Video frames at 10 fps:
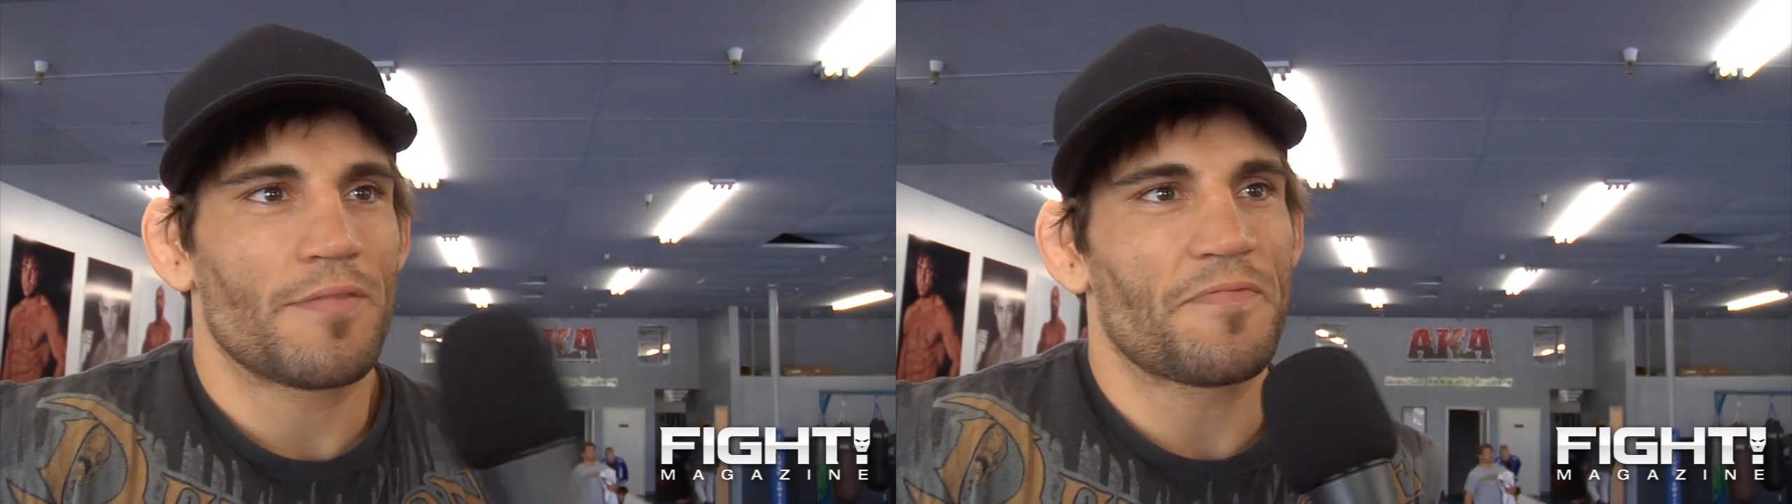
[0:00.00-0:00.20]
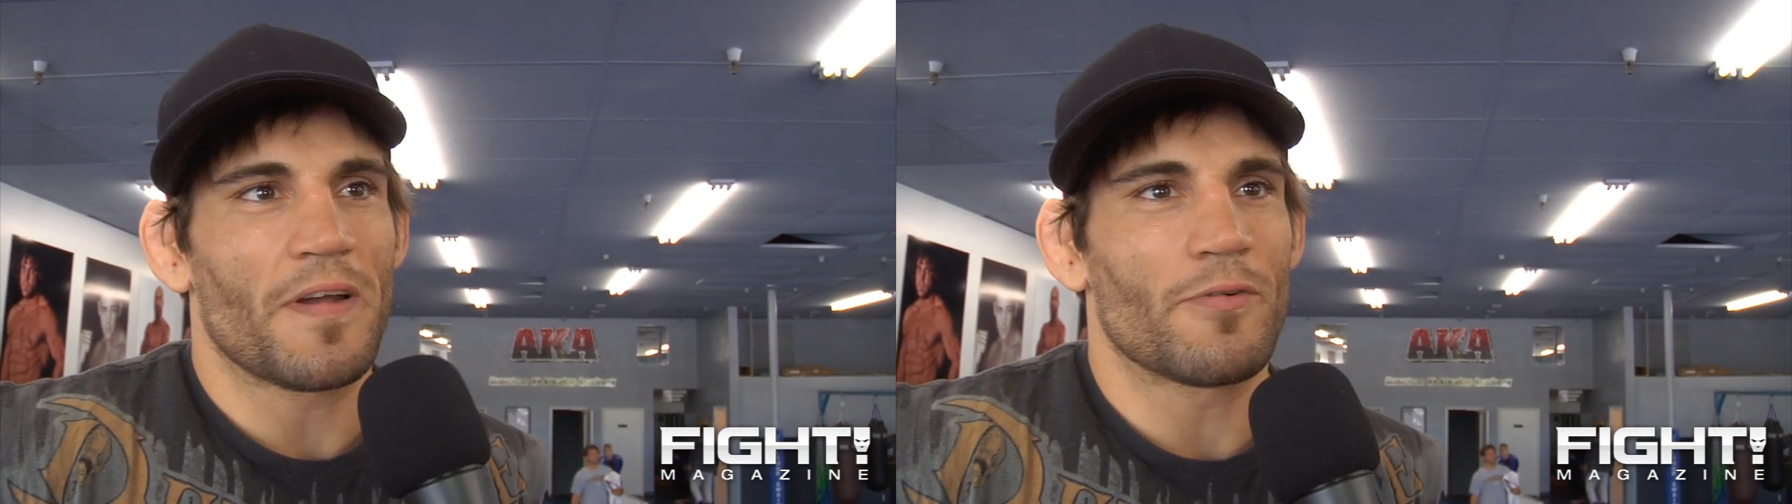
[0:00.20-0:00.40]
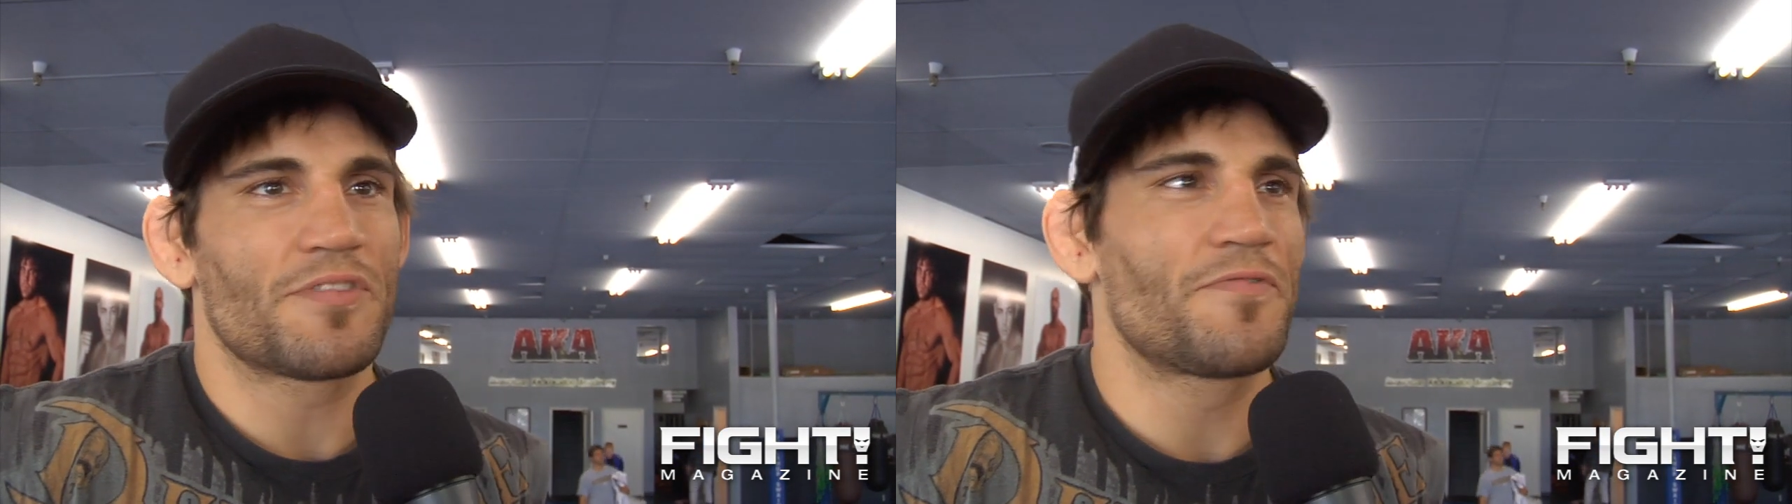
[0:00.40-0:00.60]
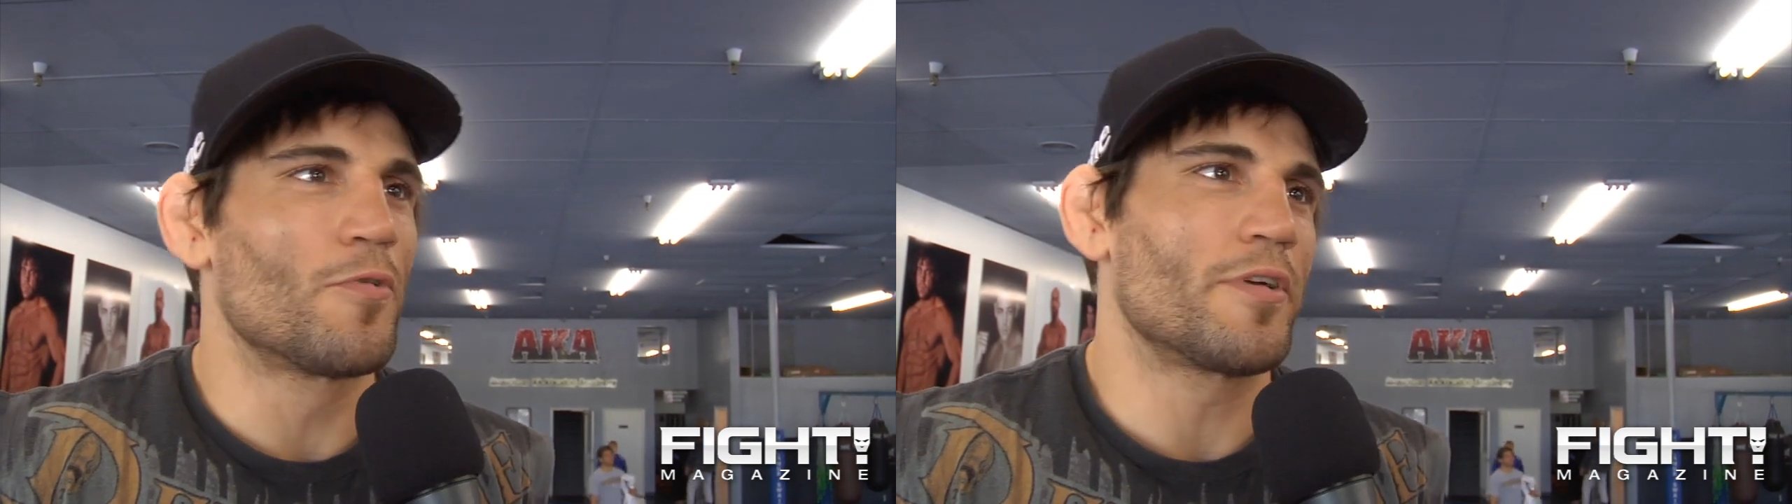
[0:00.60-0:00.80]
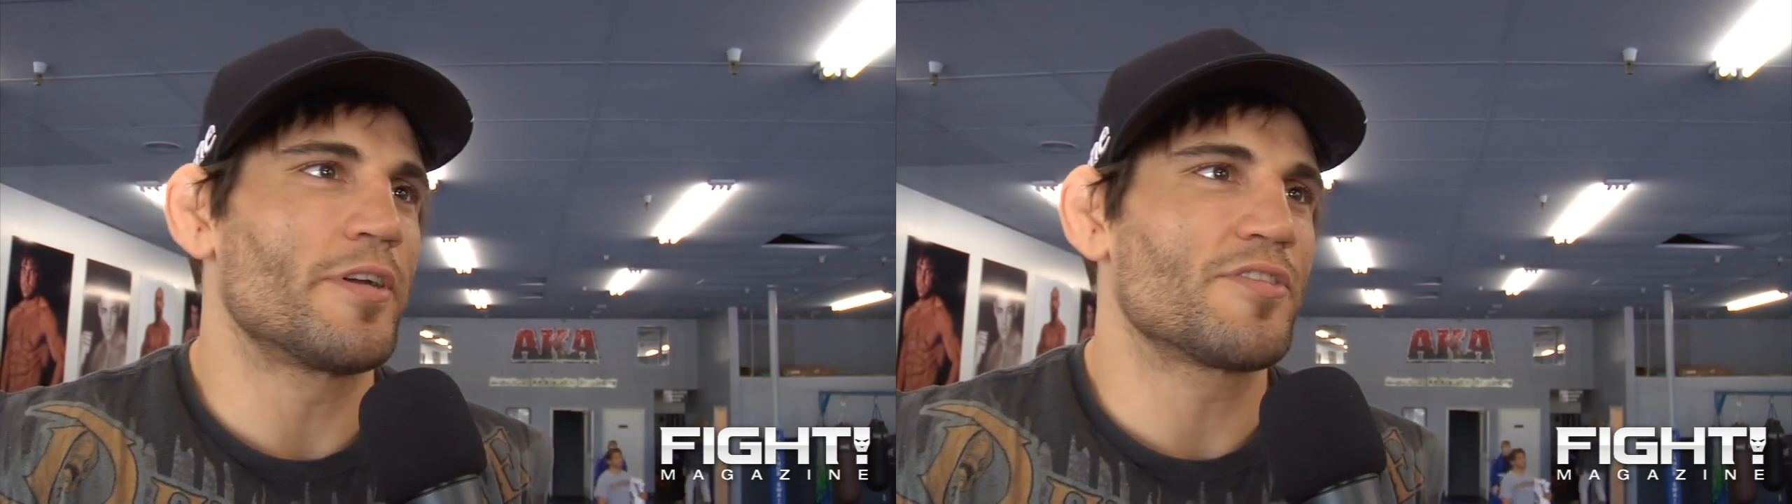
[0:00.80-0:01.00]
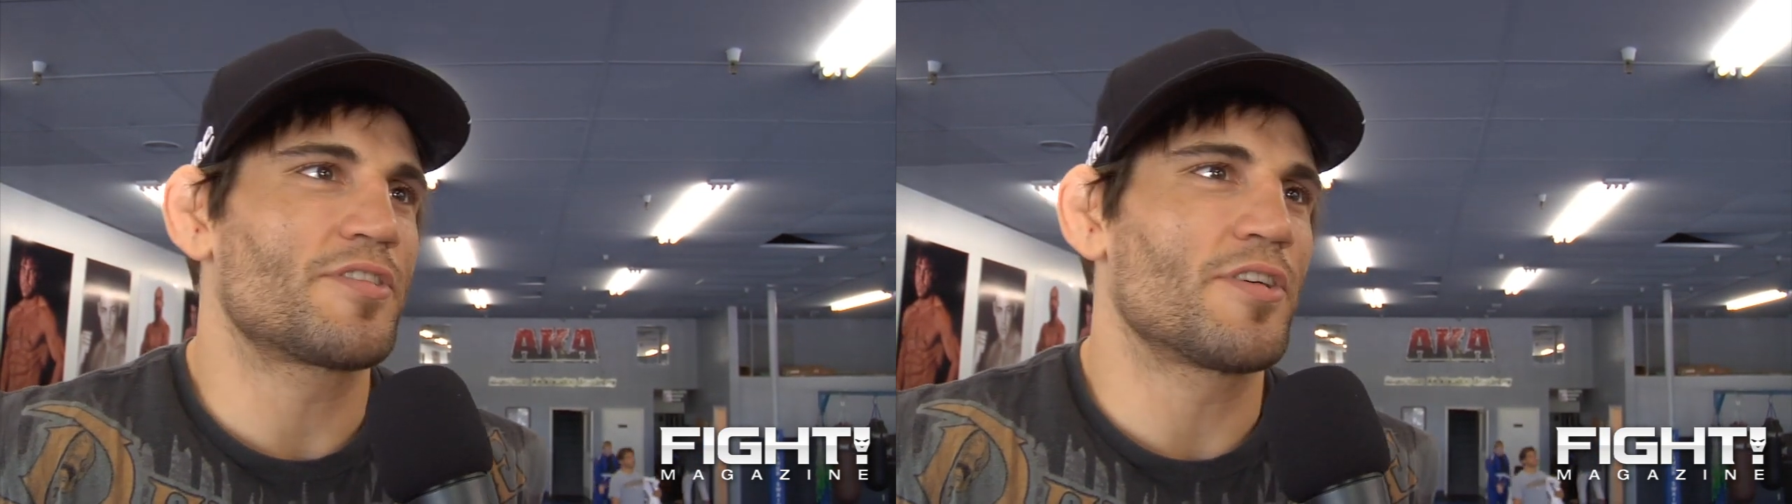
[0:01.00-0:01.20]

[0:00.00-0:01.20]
If the fight was 4 years